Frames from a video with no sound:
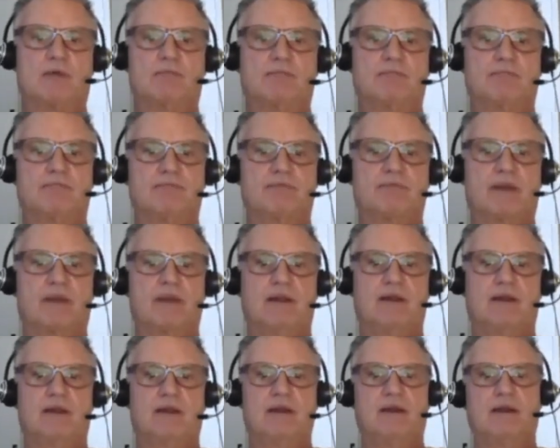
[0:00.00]

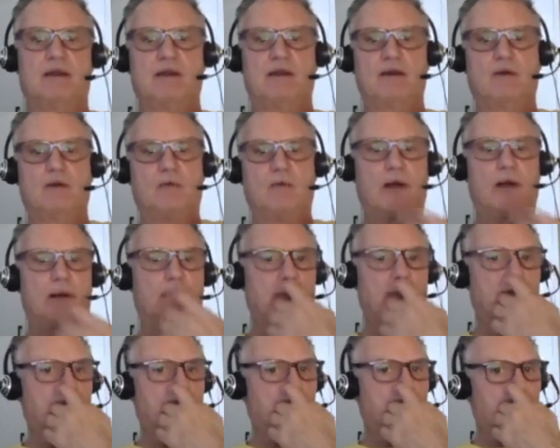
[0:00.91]
Well,
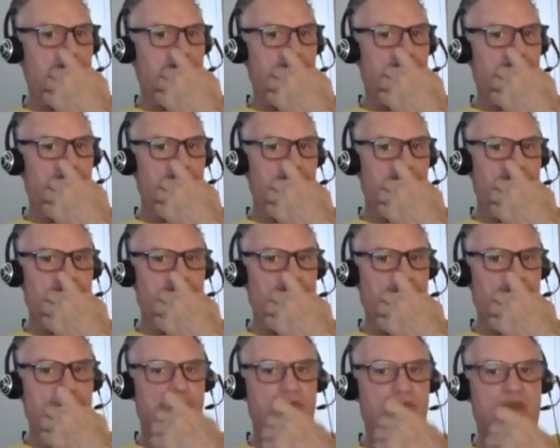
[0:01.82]
then in verse
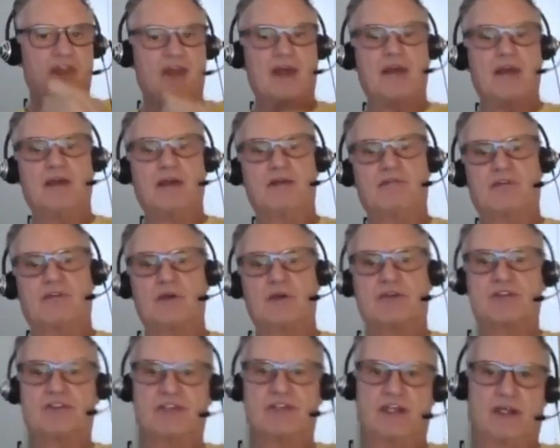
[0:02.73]
six,
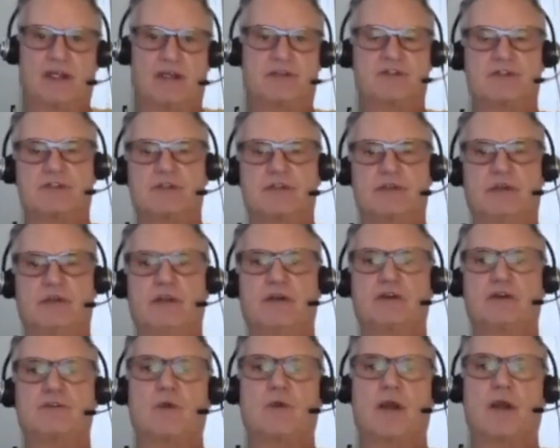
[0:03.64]
here's what I wanted to
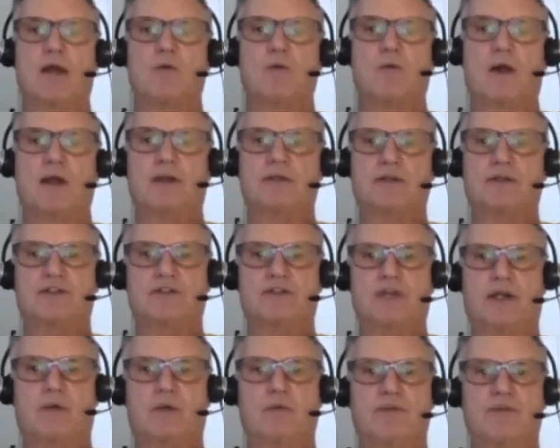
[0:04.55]
share with you.
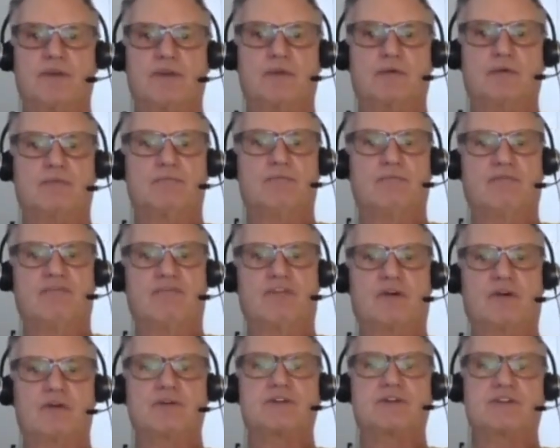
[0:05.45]
Verse six,
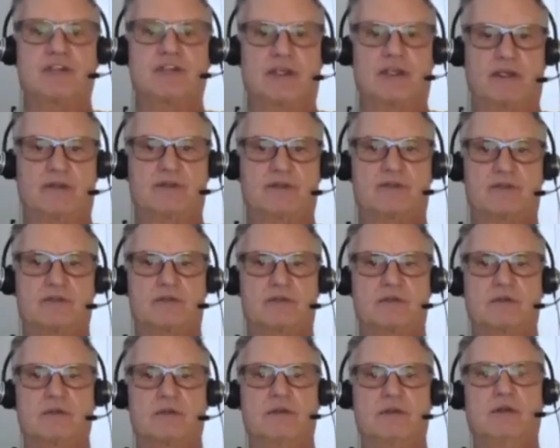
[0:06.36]

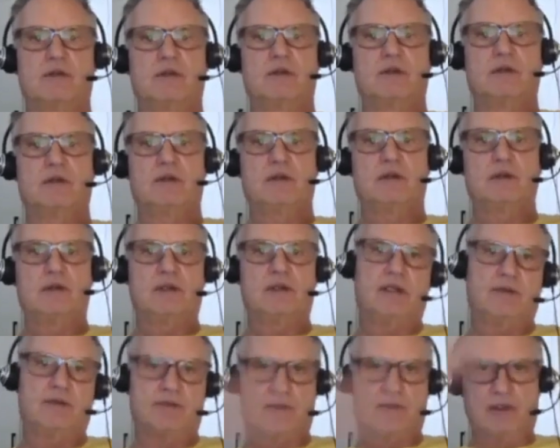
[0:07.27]
in the list of
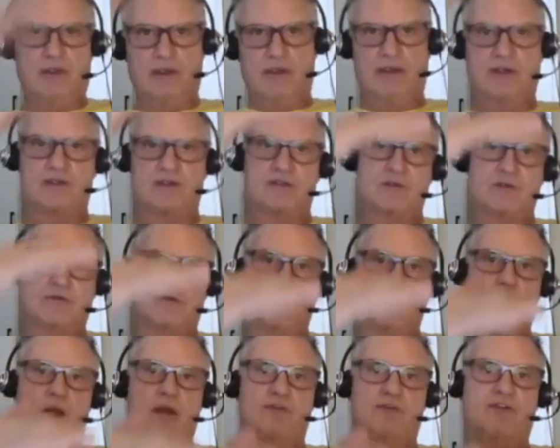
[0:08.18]
qualifications
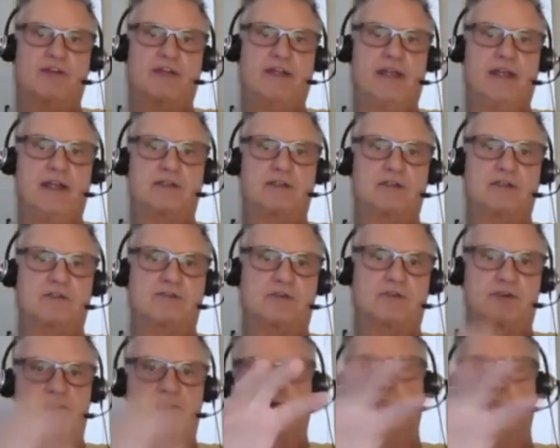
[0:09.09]
for someone who's a
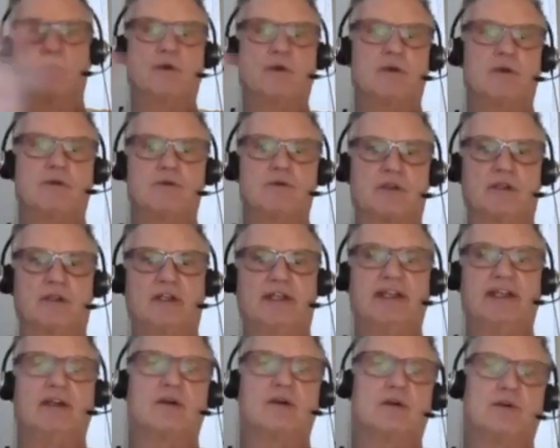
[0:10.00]
leader in the church,
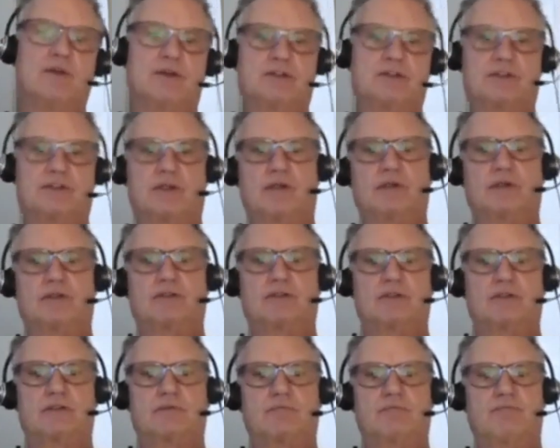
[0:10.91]

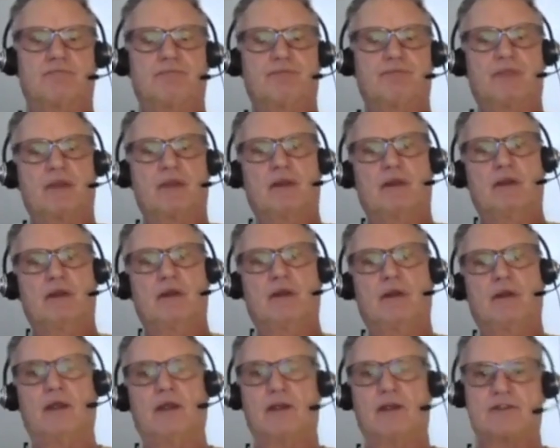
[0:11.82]
it says he
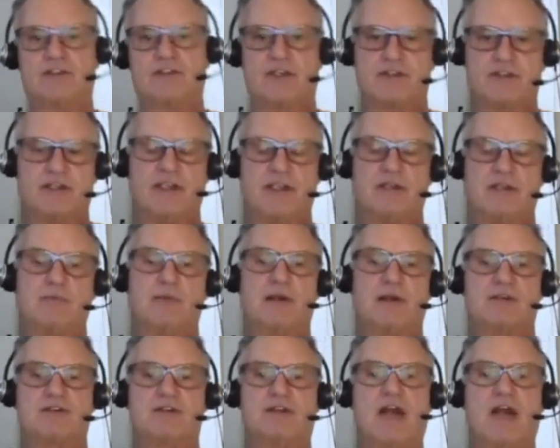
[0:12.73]
must not
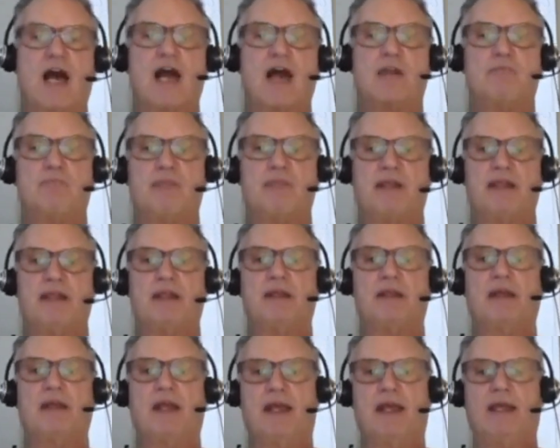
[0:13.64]
be a
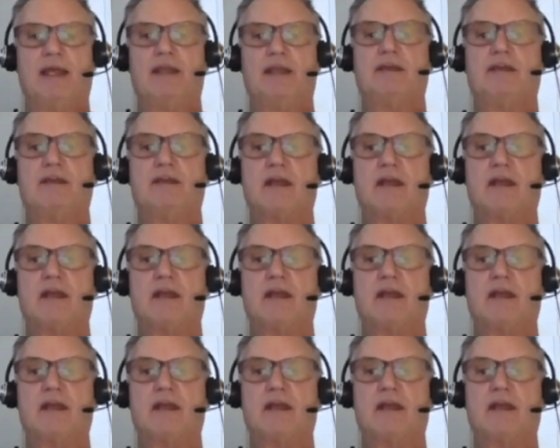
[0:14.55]
novice.